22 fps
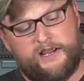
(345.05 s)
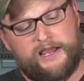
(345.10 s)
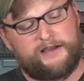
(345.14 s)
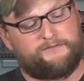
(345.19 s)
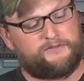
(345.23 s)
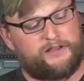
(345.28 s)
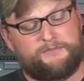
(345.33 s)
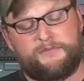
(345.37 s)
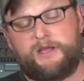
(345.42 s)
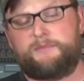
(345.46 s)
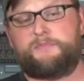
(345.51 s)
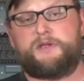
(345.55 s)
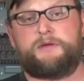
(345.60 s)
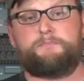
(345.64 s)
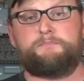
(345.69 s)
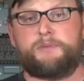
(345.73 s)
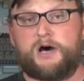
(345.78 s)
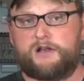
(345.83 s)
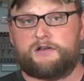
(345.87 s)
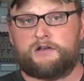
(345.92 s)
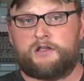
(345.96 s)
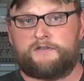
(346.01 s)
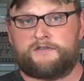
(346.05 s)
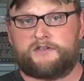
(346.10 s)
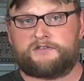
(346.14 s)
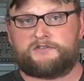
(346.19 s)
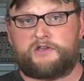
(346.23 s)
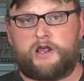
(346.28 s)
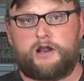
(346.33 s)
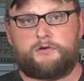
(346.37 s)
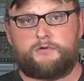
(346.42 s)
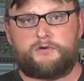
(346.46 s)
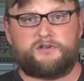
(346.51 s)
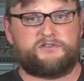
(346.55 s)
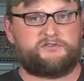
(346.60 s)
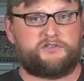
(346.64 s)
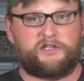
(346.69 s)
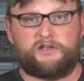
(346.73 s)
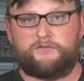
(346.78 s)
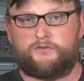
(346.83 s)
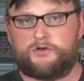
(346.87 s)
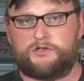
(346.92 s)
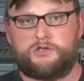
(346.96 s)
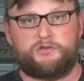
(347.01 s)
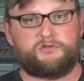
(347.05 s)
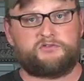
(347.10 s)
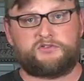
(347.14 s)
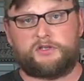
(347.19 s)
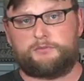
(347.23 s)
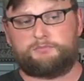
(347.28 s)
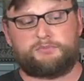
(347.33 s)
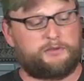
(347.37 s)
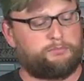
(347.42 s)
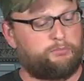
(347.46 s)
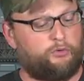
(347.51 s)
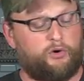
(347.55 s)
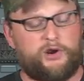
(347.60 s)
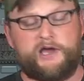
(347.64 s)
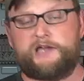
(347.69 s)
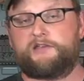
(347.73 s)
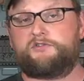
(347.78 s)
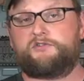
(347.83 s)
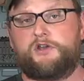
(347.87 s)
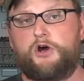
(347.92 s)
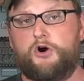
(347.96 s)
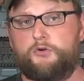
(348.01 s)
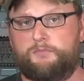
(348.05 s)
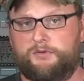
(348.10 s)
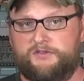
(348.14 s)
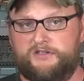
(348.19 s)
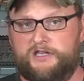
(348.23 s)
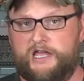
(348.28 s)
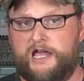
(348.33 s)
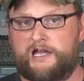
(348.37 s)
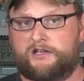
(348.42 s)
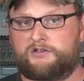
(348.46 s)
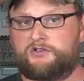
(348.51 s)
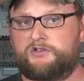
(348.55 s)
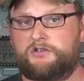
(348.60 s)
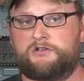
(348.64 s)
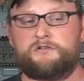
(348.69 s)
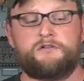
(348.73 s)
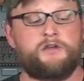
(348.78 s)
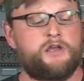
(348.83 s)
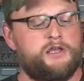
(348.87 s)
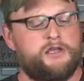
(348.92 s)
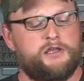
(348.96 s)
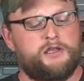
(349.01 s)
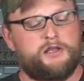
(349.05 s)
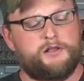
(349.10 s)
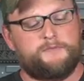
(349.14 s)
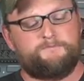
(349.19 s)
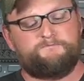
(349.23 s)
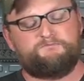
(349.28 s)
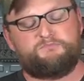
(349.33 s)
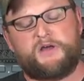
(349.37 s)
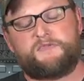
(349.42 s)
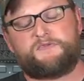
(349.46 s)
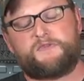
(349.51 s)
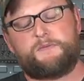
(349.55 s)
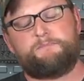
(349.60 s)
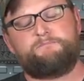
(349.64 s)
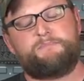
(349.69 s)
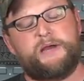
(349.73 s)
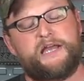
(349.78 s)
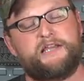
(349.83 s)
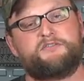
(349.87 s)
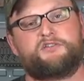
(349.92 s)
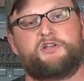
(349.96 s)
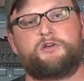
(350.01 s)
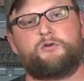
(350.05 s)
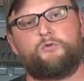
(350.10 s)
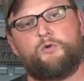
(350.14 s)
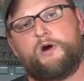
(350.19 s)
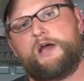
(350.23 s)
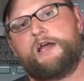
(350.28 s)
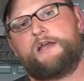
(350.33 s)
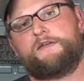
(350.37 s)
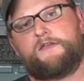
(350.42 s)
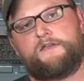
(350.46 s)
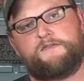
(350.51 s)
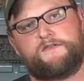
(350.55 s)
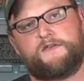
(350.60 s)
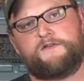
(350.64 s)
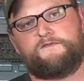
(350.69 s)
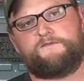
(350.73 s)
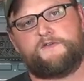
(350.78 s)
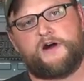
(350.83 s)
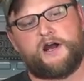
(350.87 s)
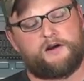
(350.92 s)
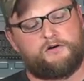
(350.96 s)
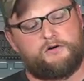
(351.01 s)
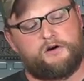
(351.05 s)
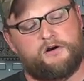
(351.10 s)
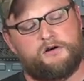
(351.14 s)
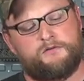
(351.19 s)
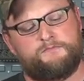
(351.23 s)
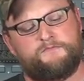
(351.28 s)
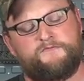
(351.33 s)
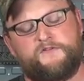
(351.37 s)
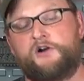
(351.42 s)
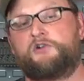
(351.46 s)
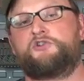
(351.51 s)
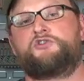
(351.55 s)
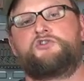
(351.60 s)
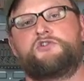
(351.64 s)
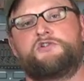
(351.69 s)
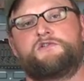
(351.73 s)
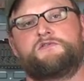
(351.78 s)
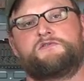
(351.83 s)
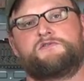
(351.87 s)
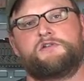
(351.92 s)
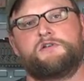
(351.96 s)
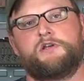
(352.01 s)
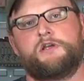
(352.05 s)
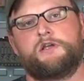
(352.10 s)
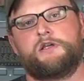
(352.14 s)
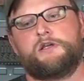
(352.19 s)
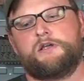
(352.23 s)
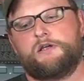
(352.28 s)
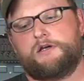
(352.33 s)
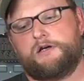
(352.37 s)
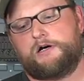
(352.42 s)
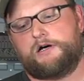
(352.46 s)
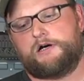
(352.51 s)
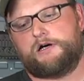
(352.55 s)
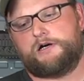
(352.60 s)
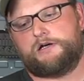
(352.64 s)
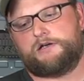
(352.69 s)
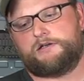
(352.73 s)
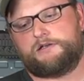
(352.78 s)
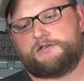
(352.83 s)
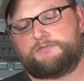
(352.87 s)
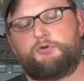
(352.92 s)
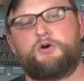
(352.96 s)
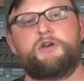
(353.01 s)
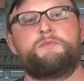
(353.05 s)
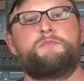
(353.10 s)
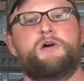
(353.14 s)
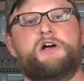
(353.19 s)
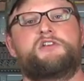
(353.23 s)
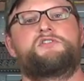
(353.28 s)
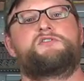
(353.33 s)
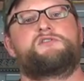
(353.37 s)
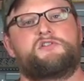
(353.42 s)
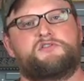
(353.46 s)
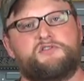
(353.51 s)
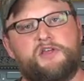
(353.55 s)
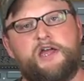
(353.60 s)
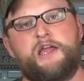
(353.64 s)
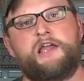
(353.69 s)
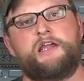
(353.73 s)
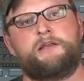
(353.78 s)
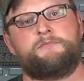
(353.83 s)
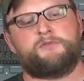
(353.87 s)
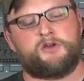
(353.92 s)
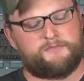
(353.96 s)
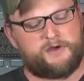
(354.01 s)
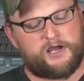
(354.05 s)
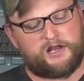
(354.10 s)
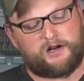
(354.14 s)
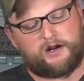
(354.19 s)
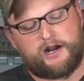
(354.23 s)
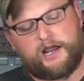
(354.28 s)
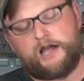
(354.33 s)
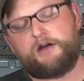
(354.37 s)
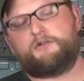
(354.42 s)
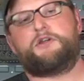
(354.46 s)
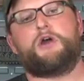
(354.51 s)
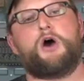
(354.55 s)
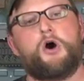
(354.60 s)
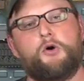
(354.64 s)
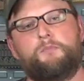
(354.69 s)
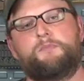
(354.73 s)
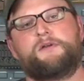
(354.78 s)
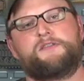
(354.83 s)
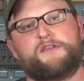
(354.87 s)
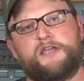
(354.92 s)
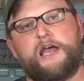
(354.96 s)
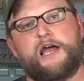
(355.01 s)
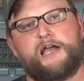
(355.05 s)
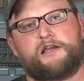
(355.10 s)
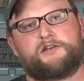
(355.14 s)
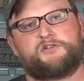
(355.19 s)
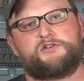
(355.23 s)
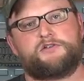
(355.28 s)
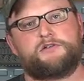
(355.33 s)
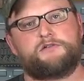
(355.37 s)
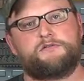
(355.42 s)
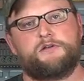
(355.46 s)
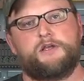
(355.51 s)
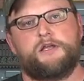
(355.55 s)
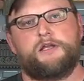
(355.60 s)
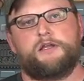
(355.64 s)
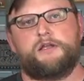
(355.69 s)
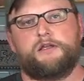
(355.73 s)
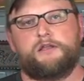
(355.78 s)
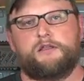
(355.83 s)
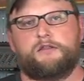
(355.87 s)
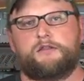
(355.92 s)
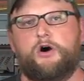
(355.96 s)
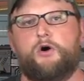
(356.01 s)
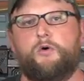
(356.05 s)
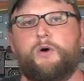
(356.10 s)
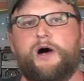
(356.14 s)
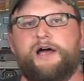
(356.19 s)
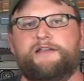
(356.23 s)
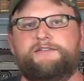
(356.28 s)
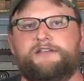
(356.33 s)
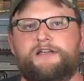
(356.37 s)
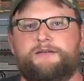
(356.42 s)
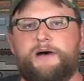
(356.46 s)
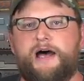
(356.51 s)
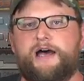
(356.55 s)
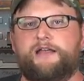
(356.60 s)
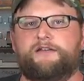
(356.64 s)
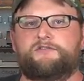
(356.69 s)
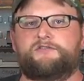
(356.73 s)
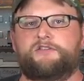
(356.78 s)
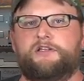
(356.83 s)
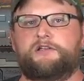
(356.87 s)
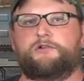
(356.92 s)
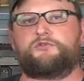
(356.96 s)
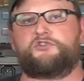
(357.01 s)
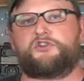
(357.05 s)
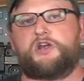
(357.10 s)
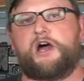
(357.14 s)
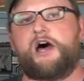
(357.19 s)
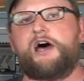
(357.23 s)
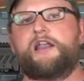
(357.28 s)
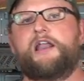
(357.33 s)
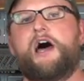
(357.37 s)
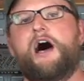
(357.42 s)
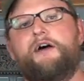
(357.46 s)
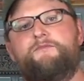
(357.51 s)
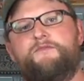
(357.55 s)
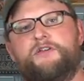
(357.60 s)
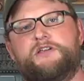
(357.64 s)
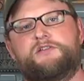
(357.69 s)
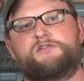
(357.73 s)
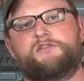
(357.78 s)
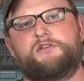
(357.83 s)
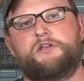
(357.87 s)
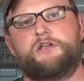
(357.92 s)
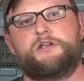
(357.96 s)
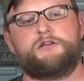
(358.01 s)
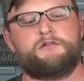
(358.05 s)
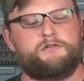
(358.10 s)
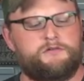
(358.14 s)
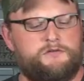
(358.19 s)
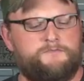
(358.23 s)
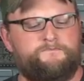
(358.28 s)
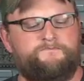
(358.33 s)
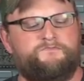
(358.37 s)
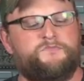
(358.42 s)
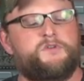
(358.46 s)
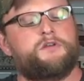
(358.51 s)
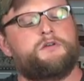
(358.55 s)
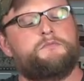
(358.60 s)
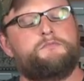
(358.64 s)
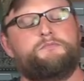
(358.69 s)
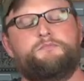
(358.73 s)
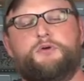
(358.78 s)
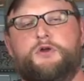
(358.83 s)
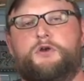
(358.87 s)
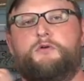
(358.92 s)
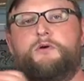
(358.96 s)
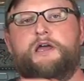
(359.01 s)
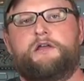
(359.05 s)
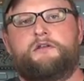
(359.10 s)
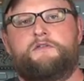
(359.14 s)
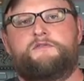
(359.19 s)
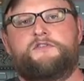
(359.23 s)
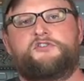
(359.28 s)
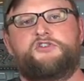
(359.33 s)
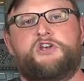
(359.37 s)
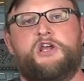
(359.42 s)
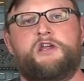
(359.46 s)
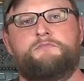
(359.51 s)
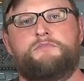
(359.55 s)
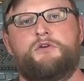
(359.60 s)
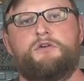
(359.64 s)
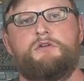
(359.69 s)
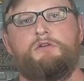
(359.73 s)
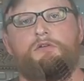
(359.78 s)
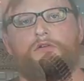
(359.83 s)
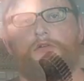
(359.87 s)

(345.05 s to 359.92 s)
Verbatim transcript: have like maybe a button on the side of the receiver you simply press to open the action. But the basic way that the firearm functions is pretty much the same no matter how you open the action. The whole idea behind a single shot, obviously, put a round in the chamber,